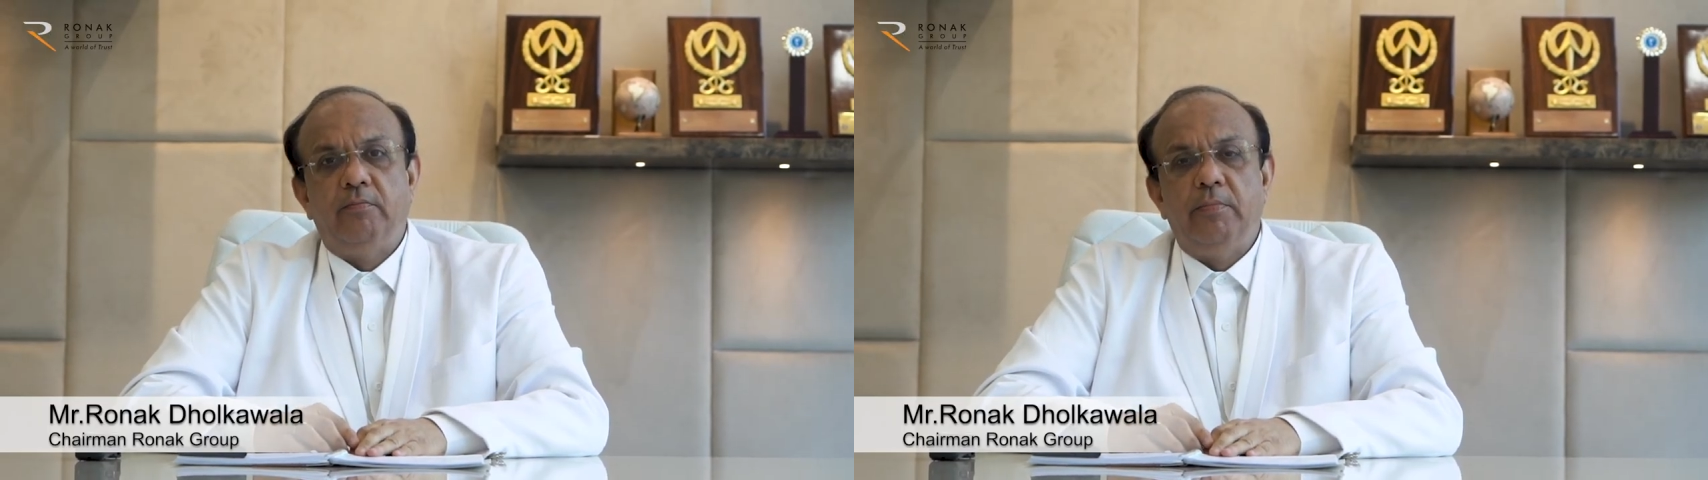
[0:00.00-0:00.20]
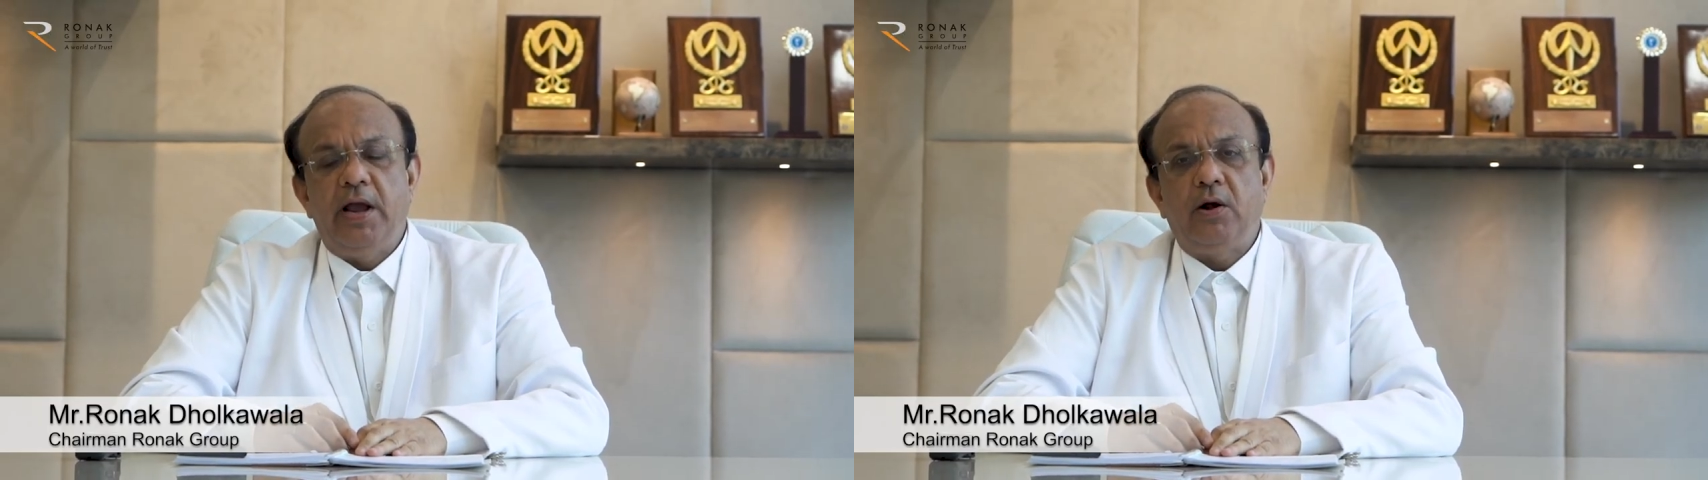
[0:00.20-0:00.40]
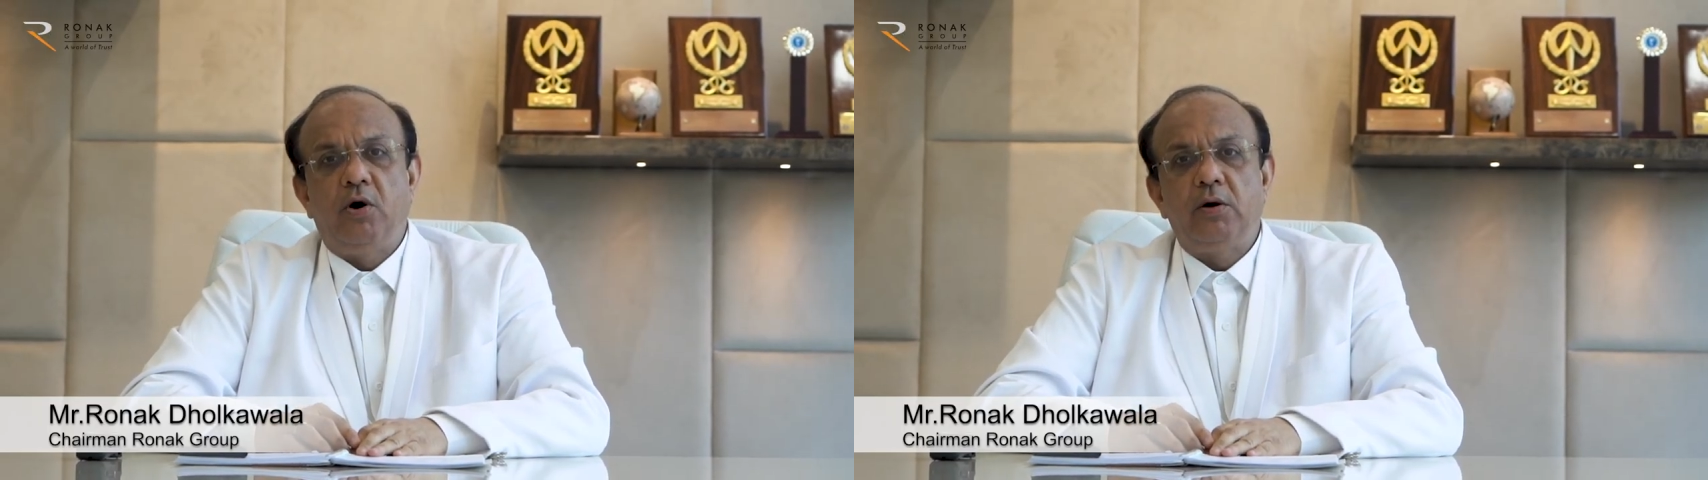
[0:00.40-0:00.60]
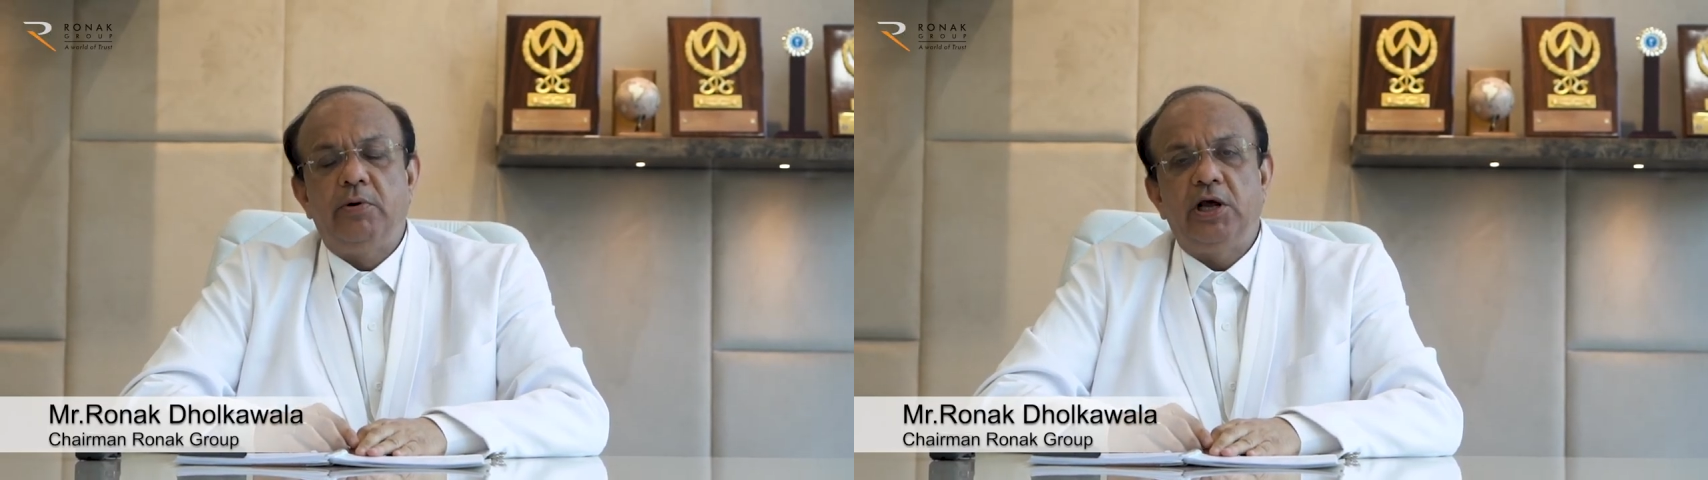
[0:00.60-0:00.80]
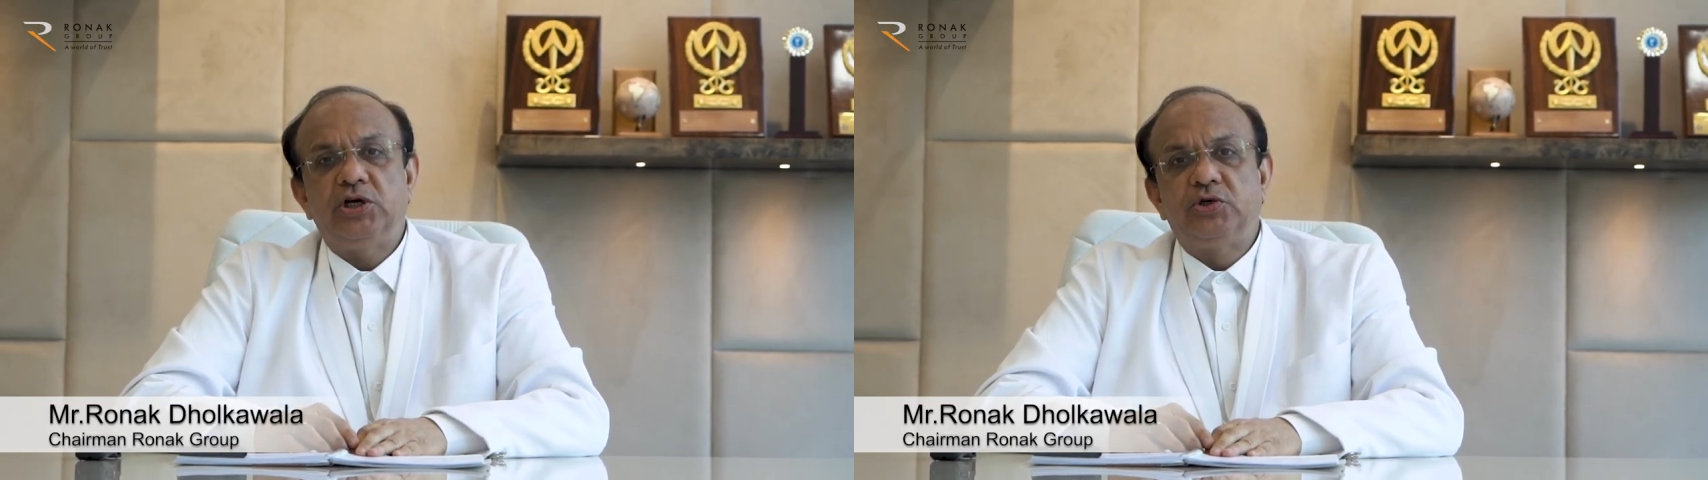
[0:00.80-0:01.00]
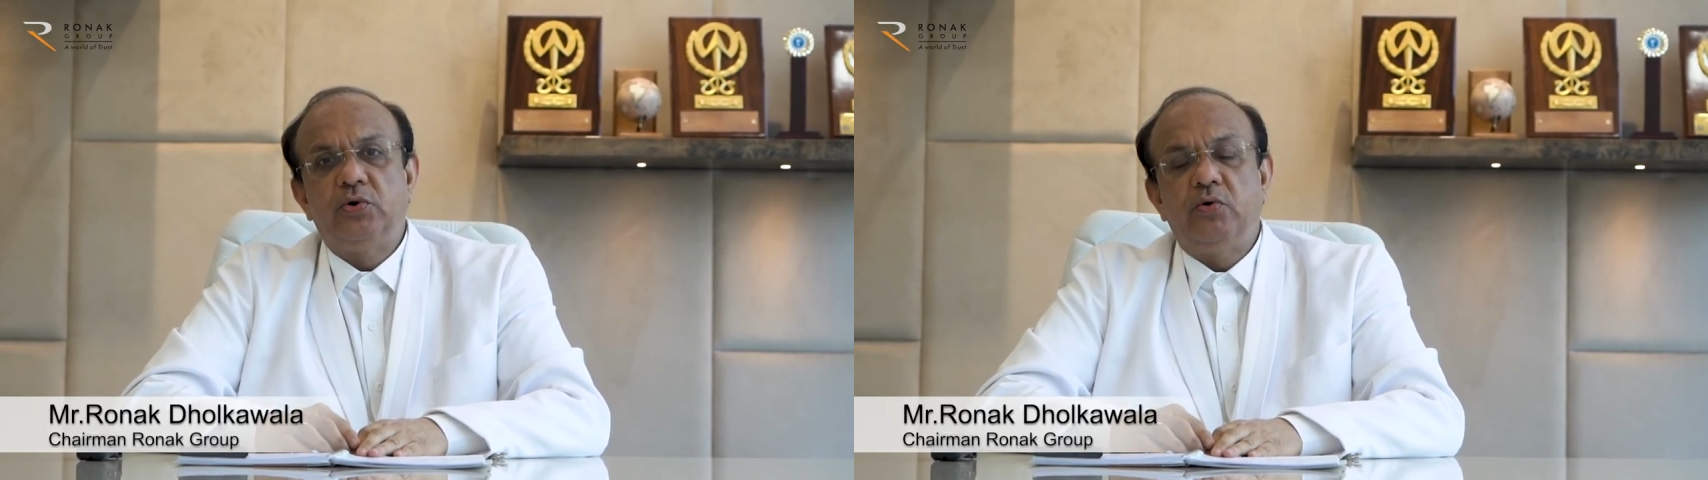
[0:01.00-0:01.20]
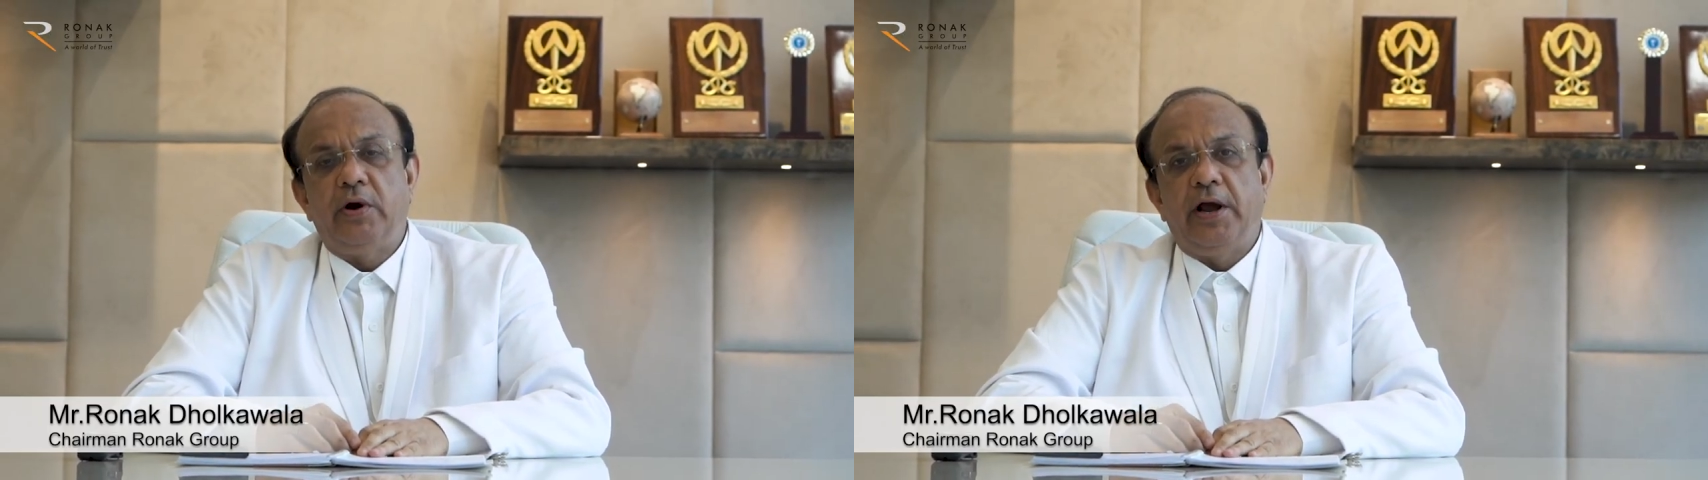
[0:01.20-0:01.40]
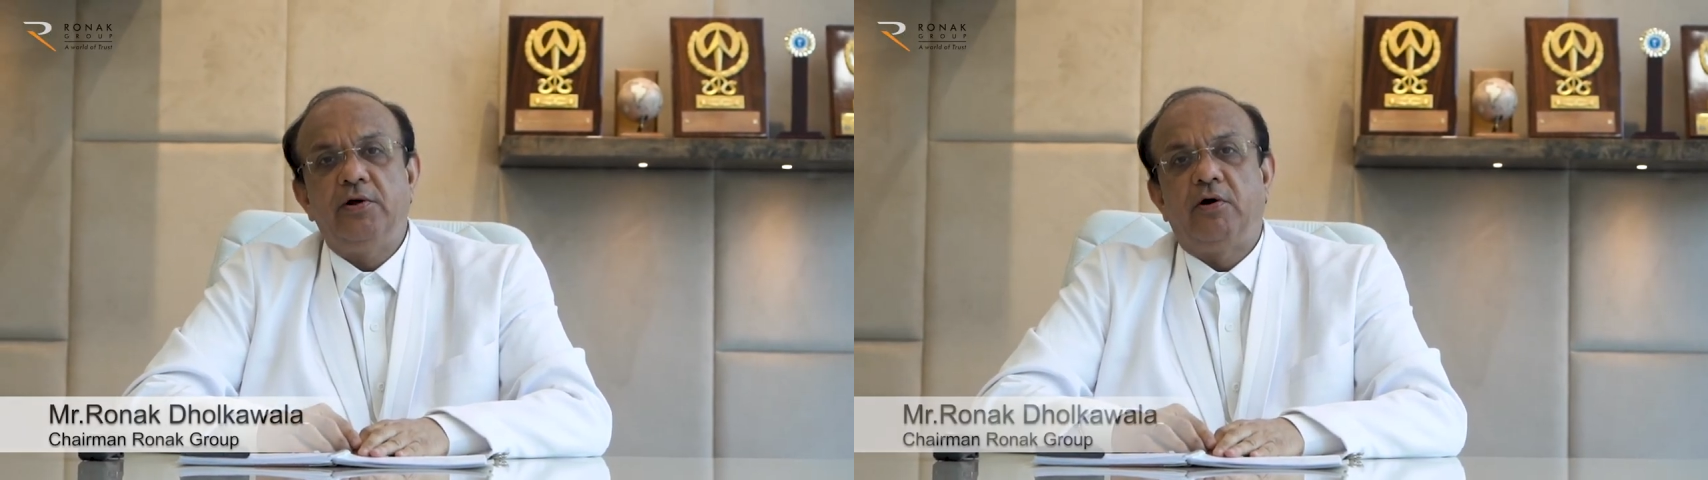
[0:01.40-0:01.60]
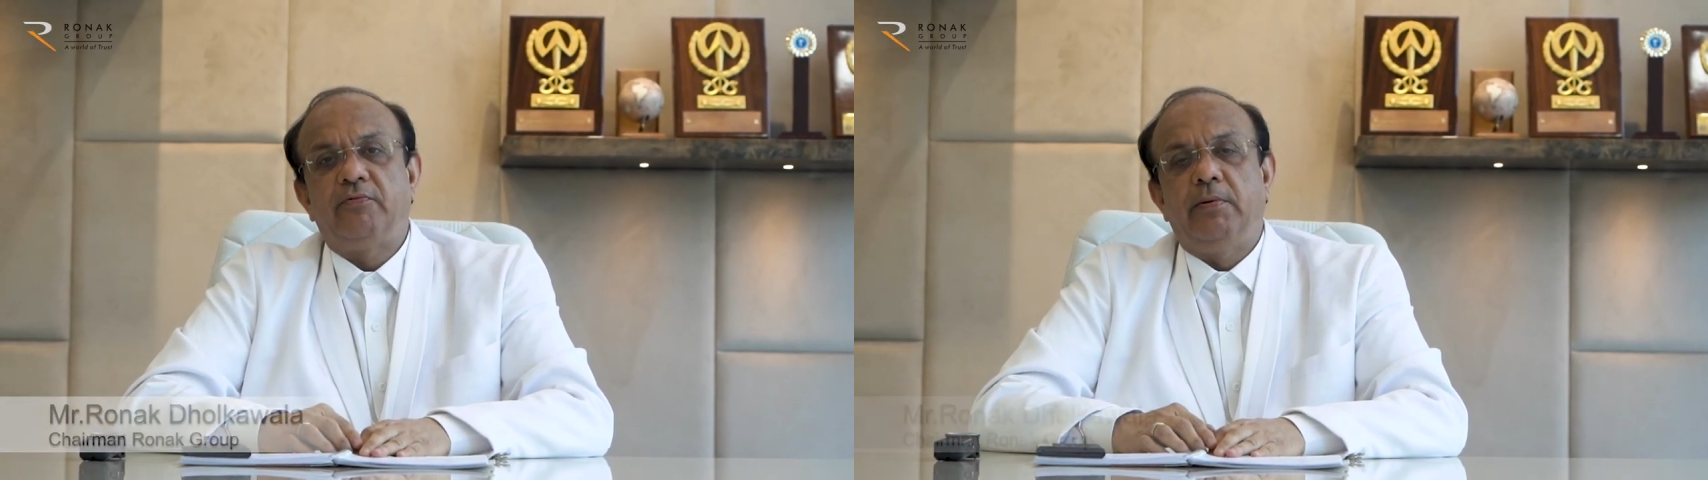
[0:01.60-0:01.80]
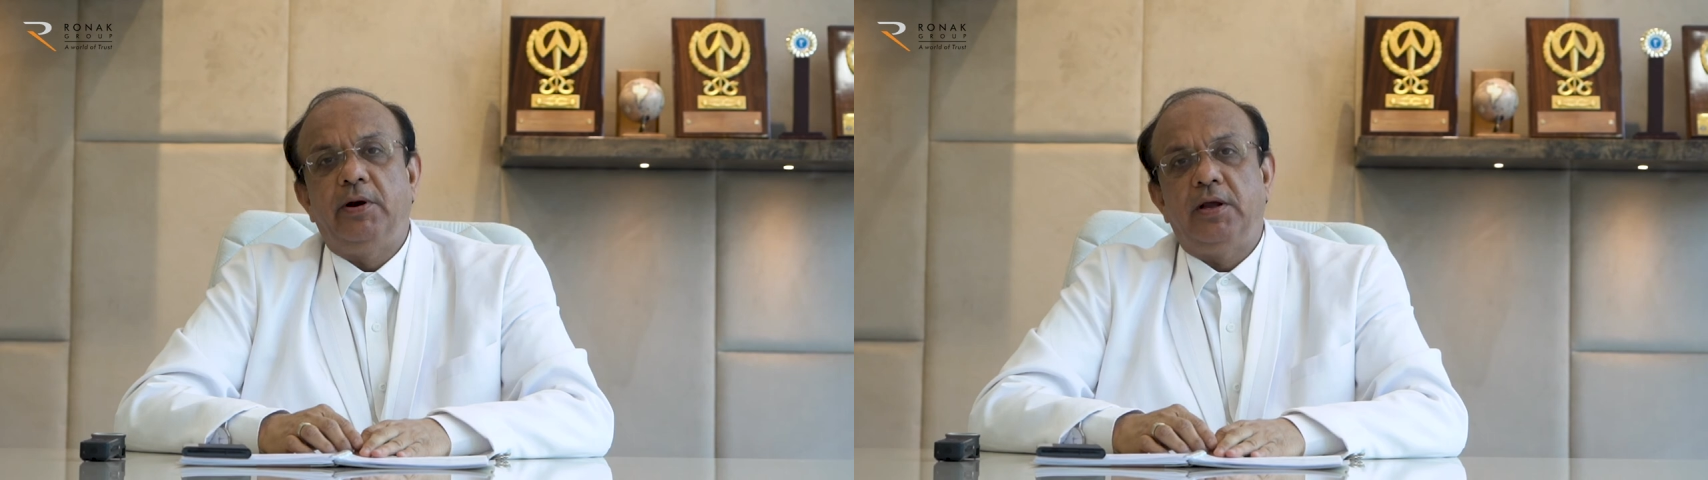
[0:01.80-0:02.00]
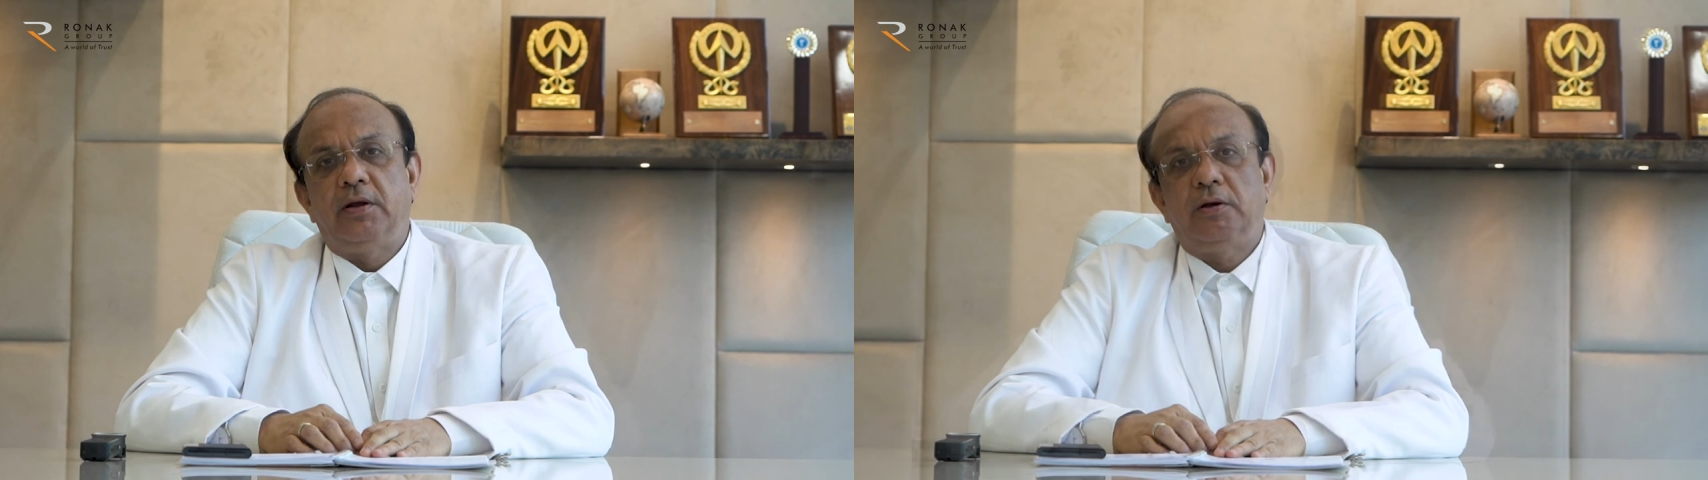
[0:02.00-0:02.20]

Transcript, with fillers: May God bless you and your family.